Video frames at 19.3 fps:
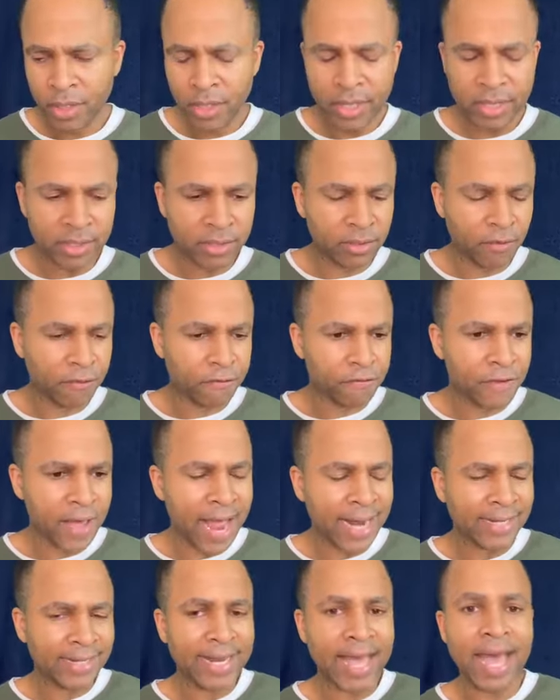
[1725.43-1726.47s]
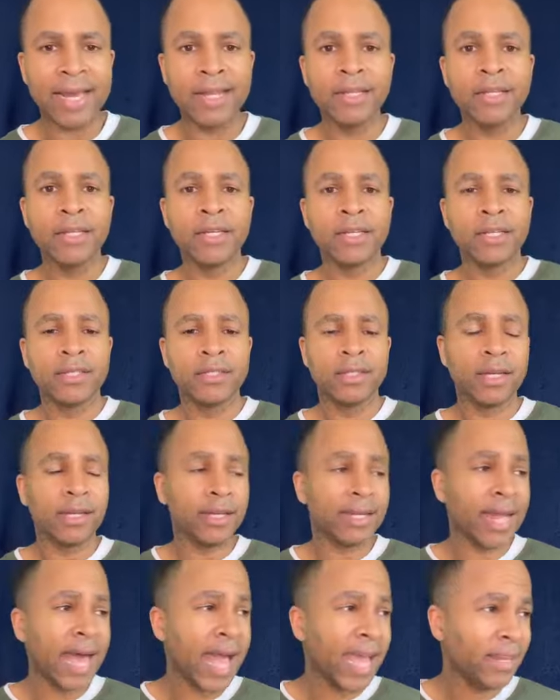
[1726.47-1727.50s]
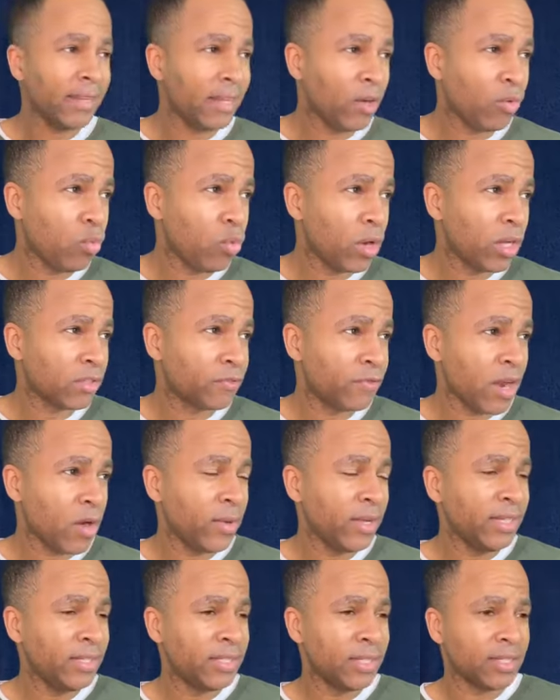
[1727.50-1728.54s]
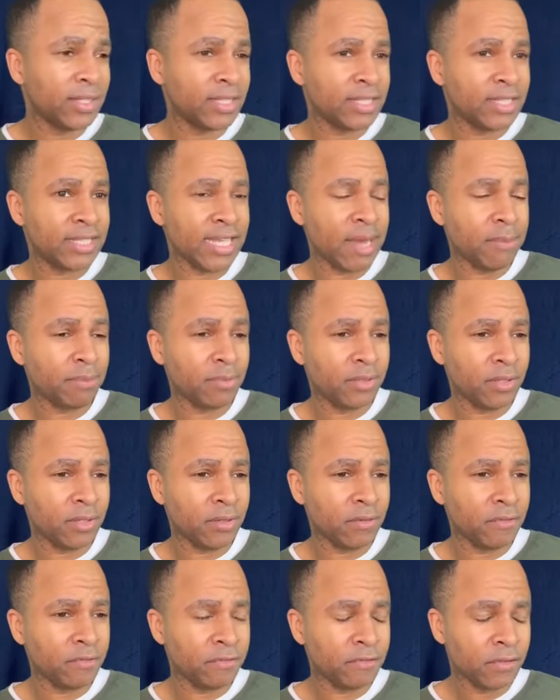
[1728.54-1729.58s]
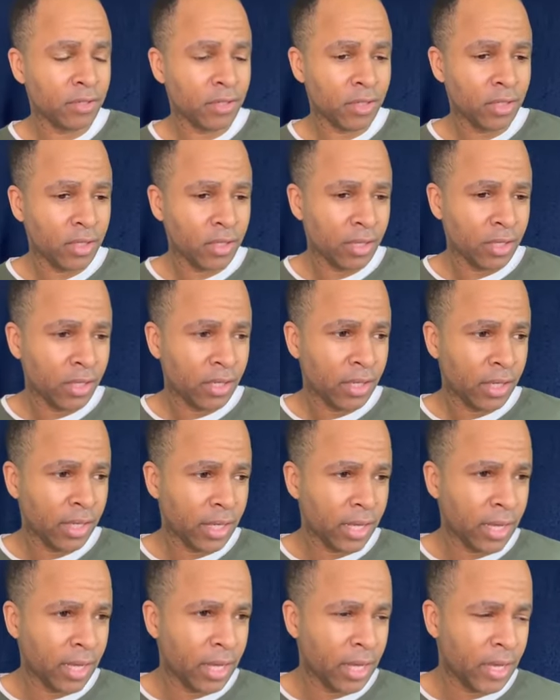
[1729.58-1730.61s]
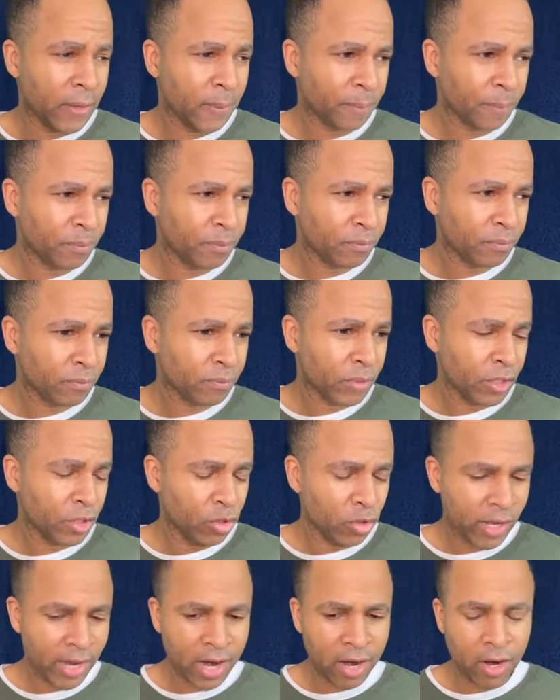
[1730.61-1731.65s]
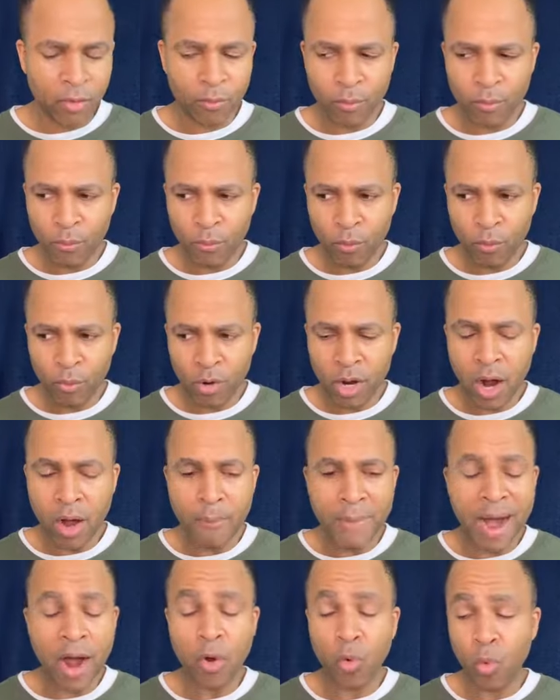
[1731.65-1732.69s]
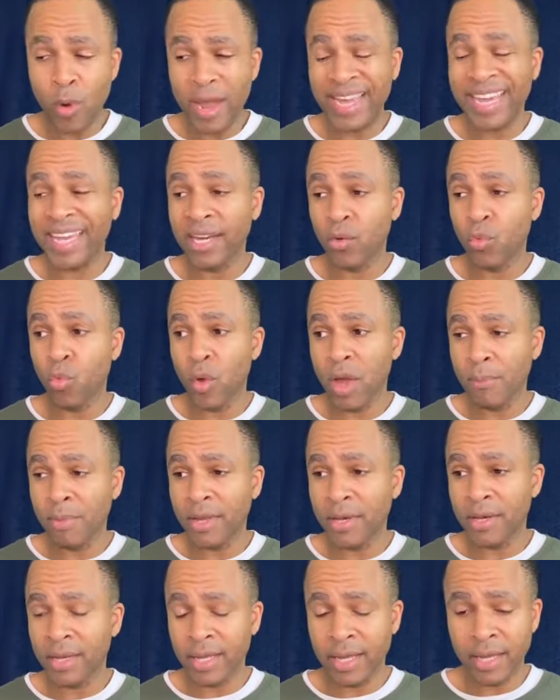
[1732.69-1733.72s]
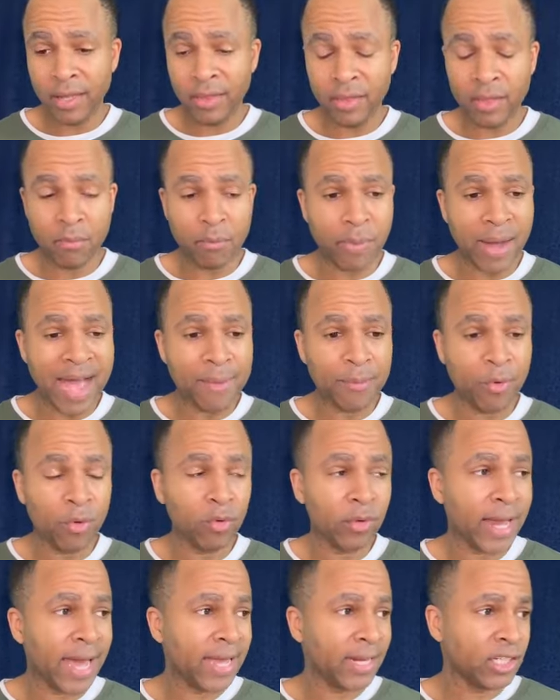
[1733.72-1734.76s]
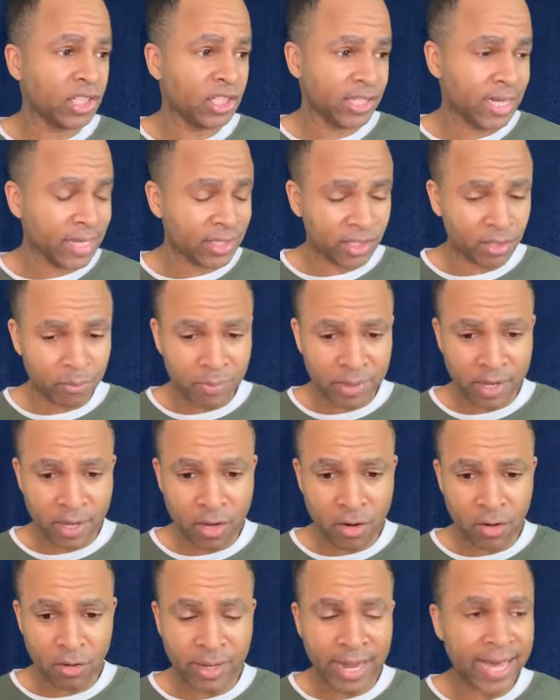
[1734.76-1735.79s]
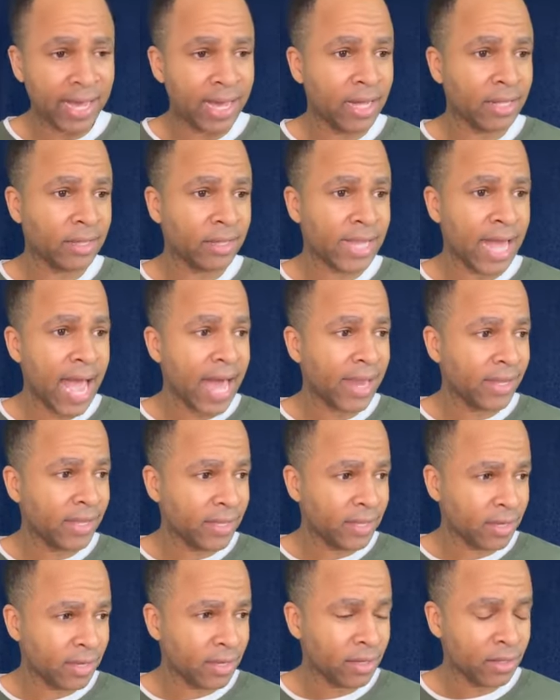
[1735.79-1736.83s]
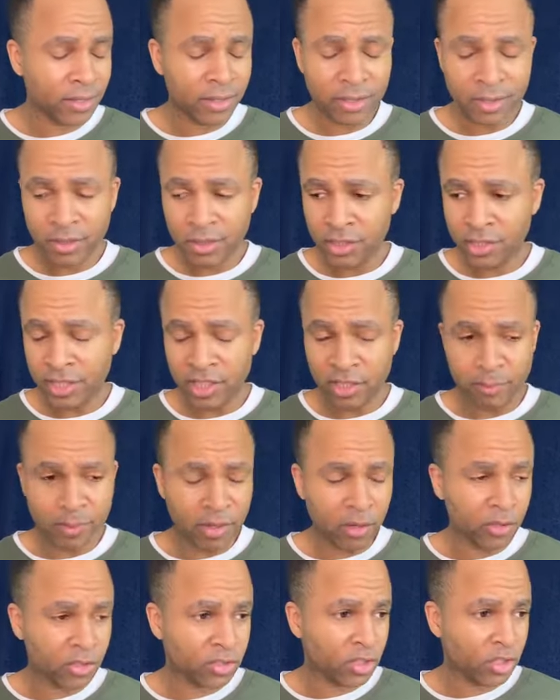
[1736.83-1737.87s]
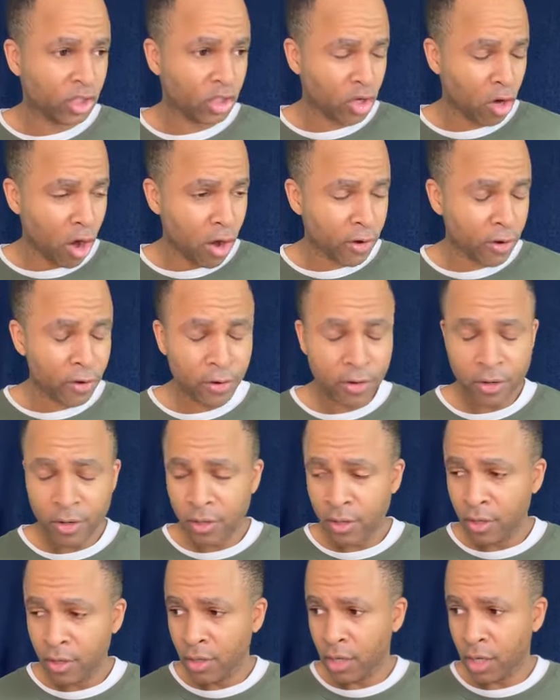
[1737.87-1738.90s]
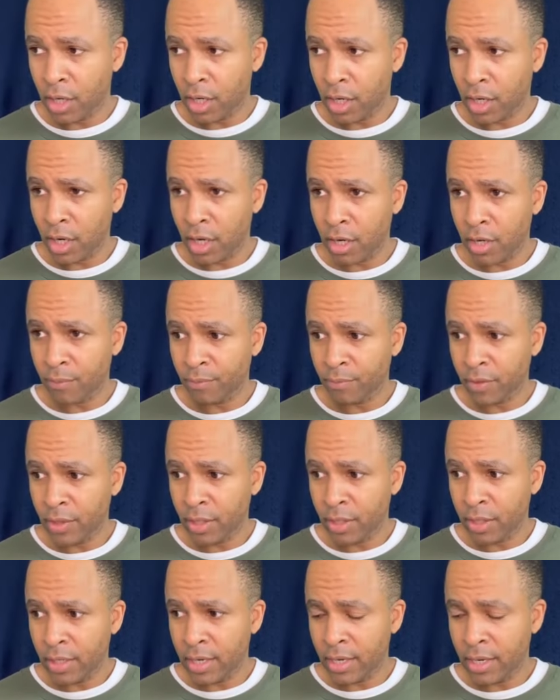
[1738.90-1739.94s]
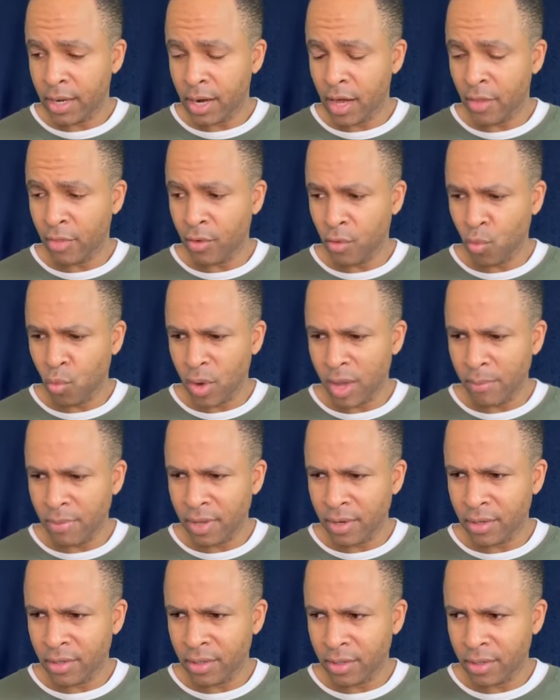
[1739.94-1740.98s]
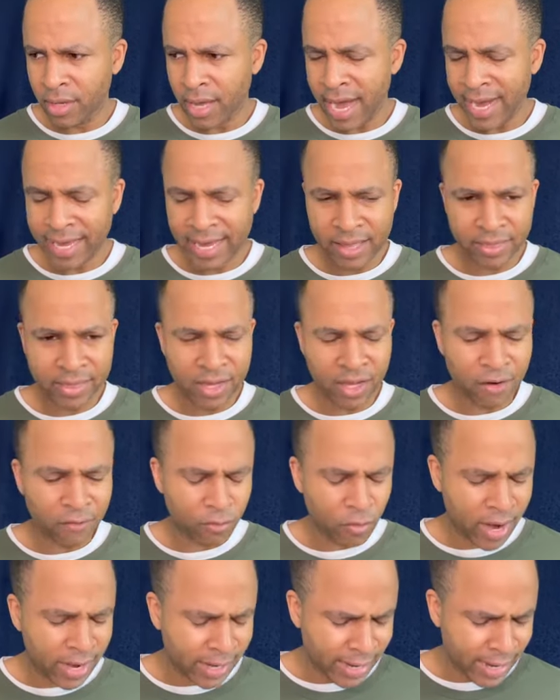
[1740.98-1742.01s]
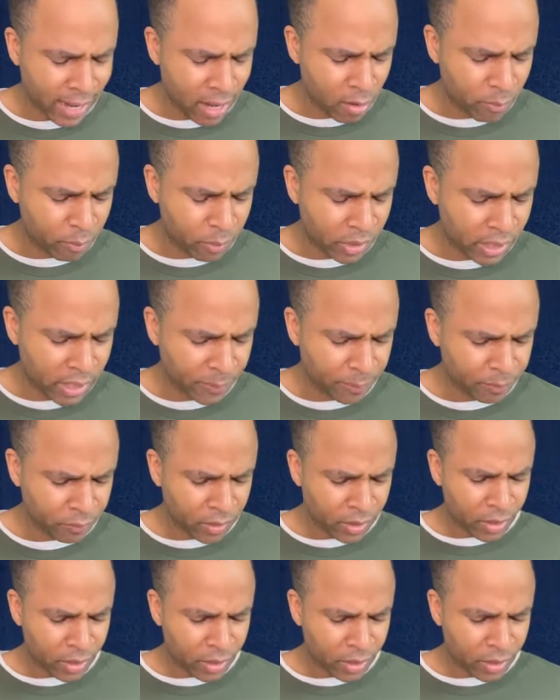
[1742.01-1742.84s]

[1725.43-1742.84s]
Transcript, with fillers: it's the fact that Delilah was very deceptive, and you hear about wicked women in the Bible like Jezebel, like Athaliah, Jezebel's daughter, uh, and other women I can't think of right now, but